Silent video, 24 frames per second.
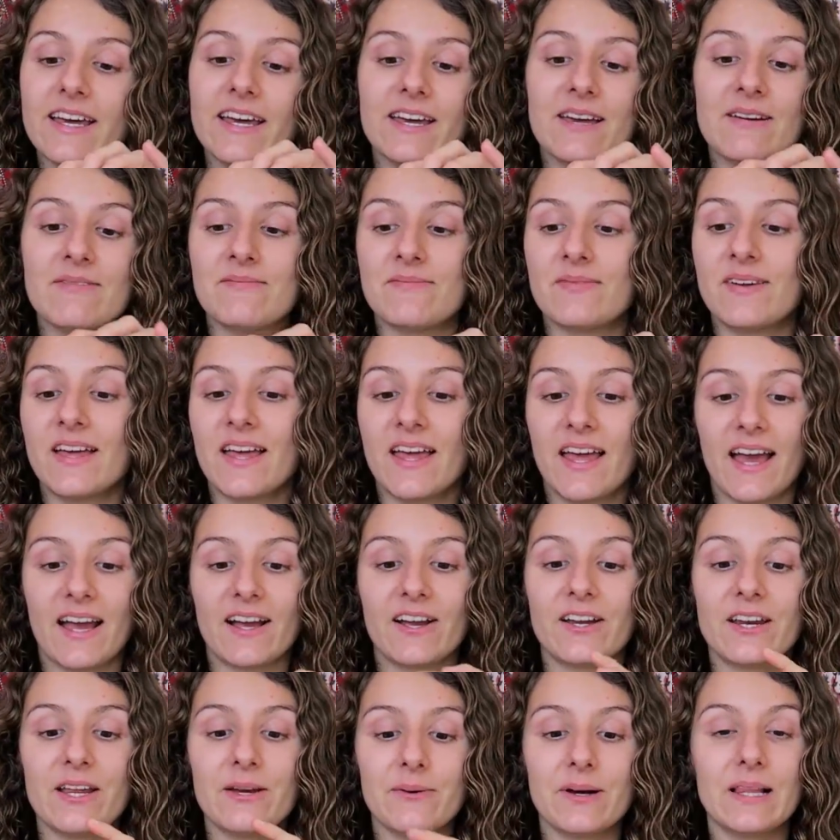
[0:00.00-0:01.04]
I
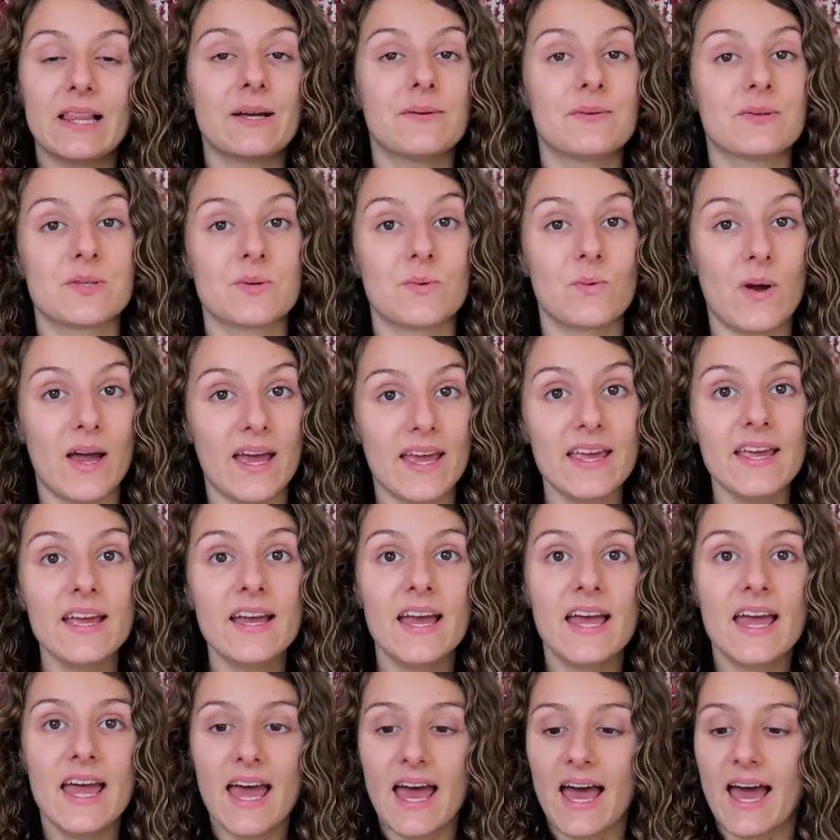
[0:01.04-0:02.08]
got it while I was away,
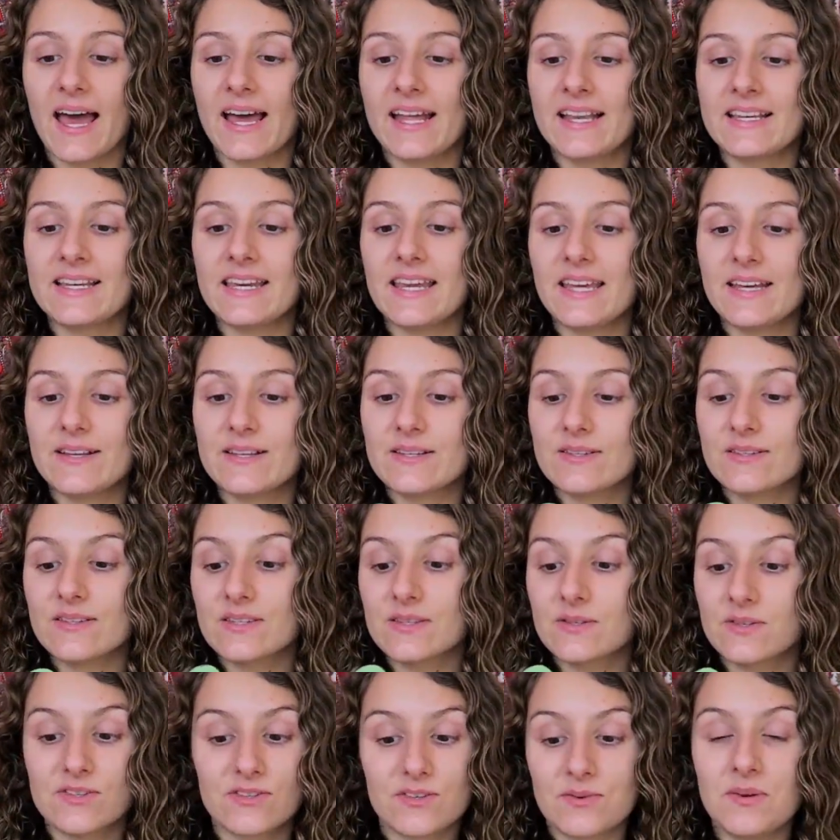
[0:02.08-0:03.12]
and
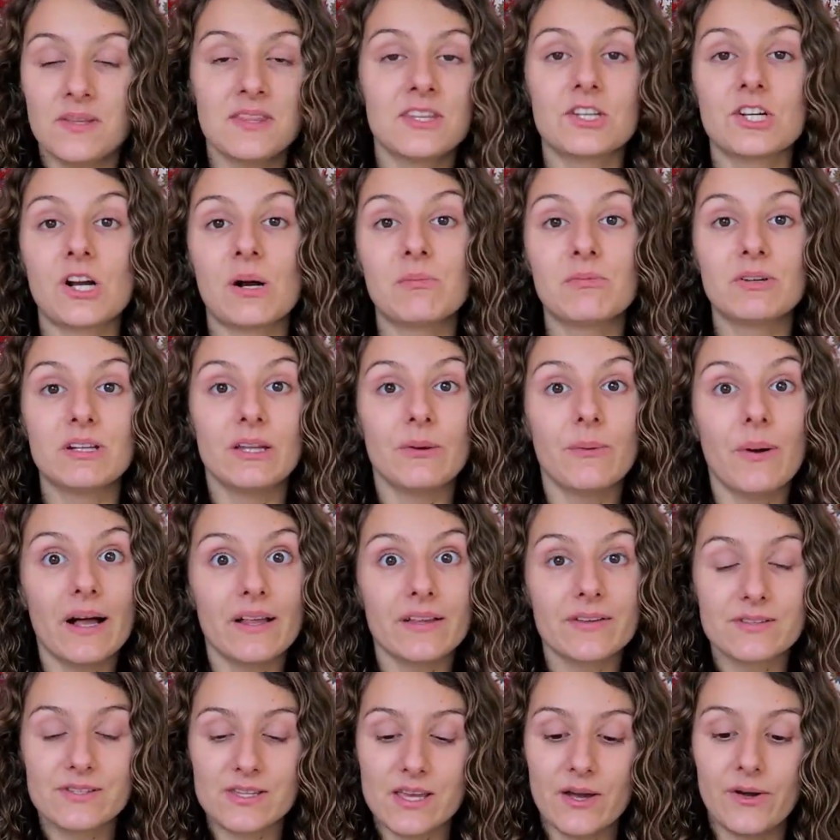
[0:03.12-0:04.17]
it's doing the job really
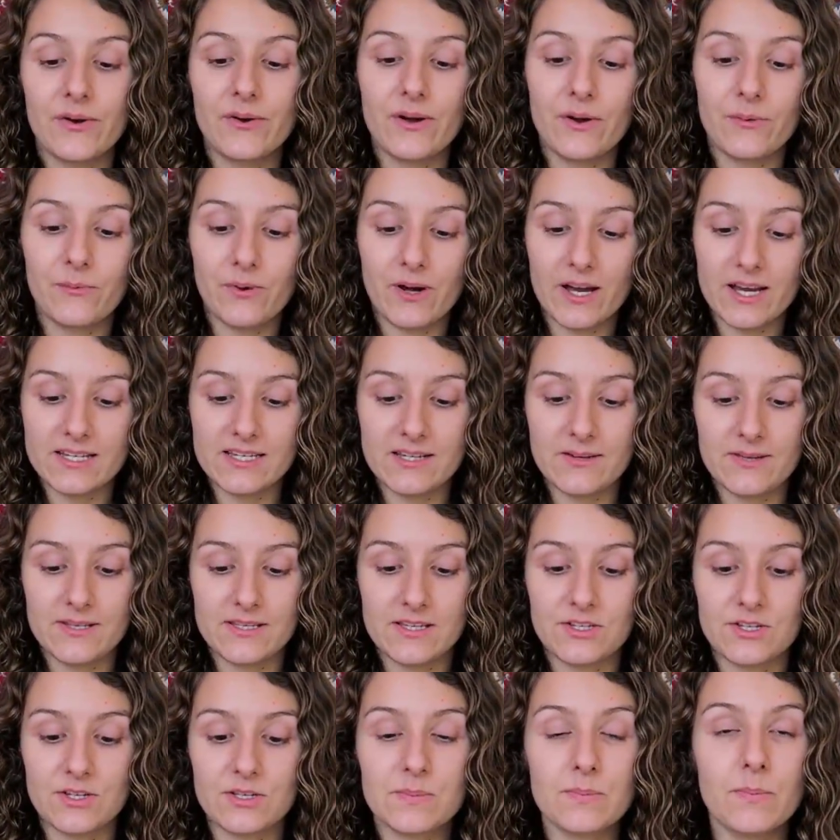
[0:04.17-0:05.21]
well. So what I do is
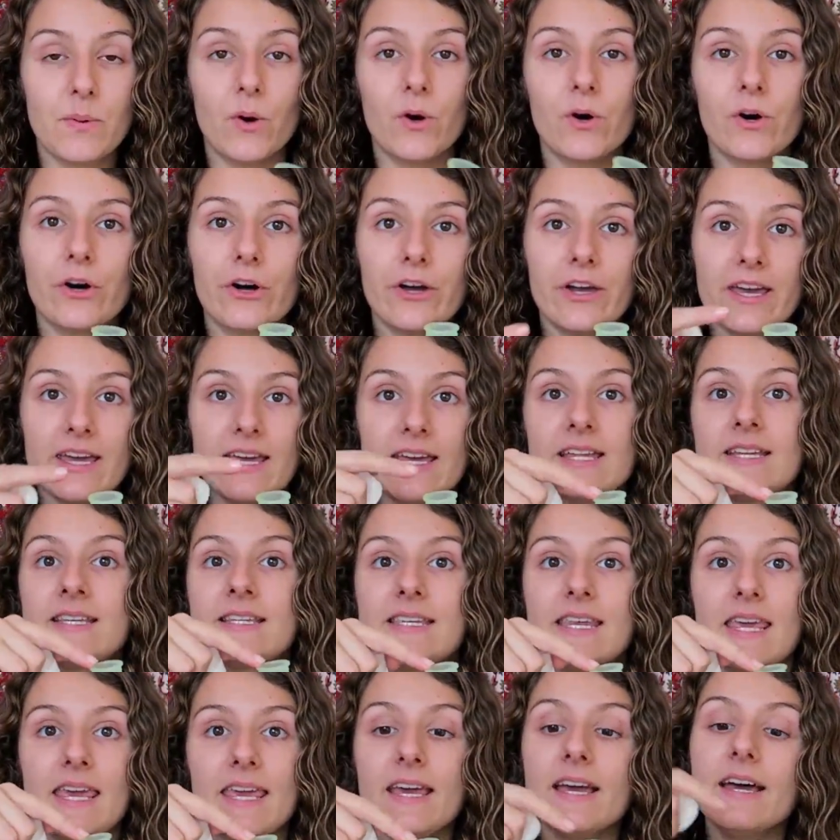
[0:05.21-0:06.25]
I just pour it
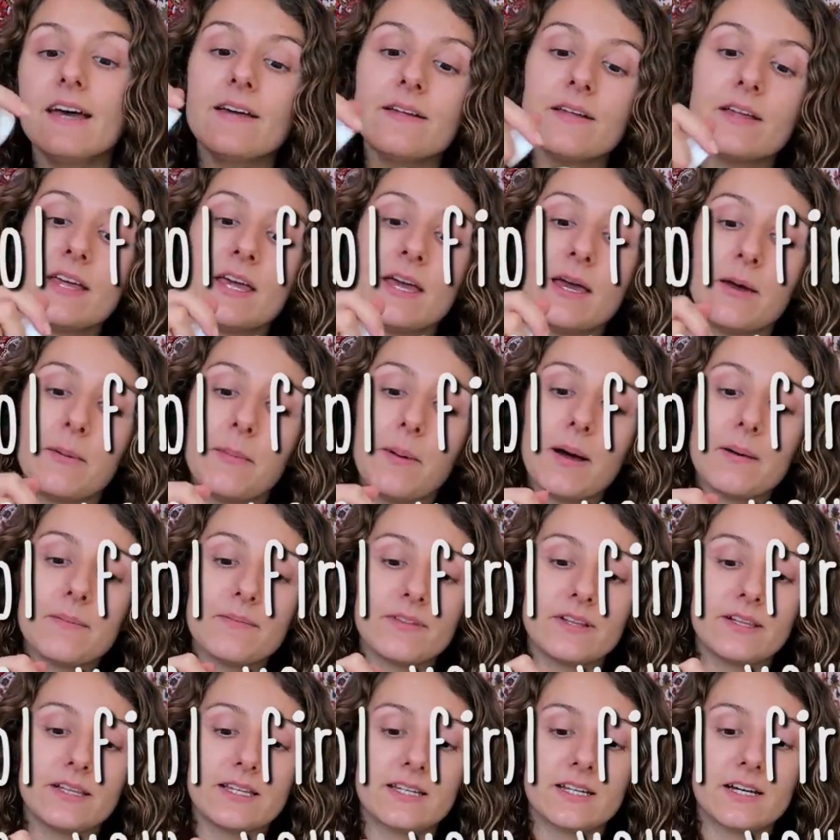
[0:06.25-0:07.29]
into here, pop
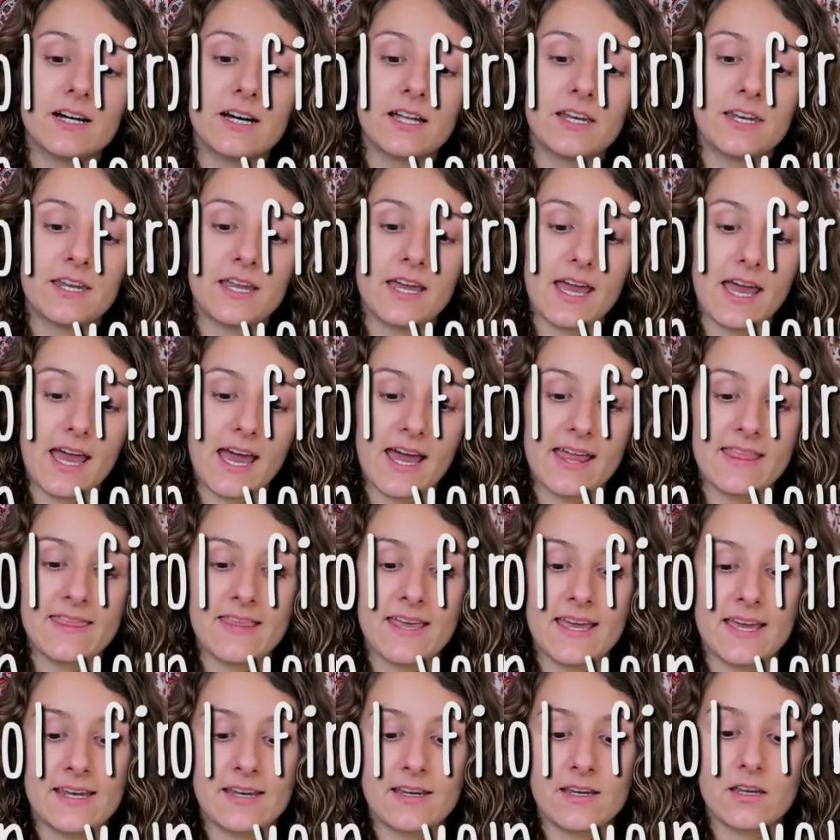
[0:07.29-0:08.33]
the lid on, and
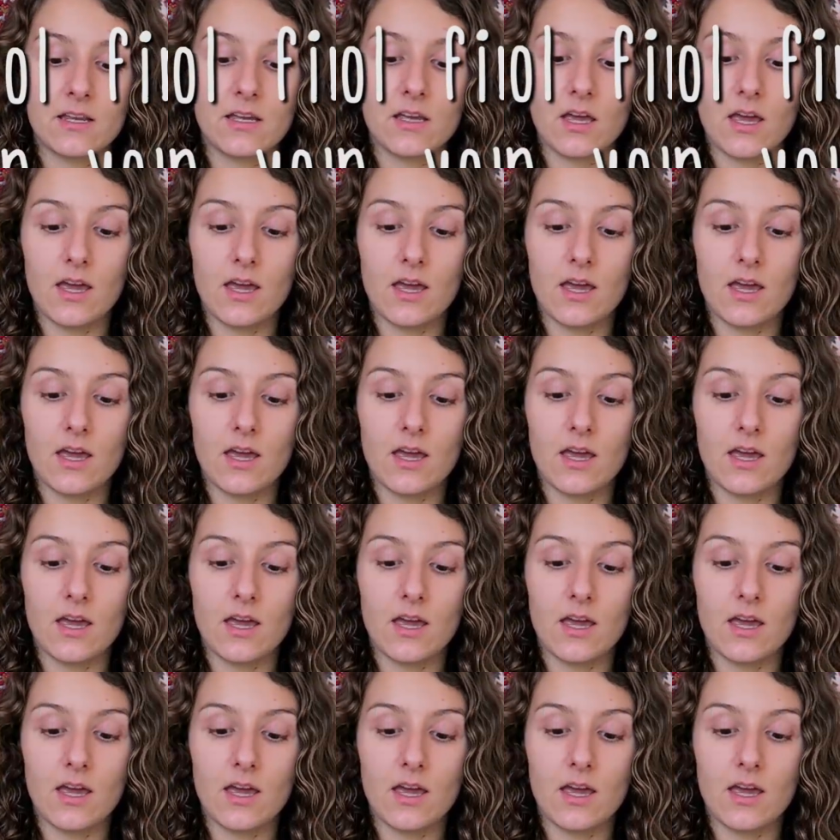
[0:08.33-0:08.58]
then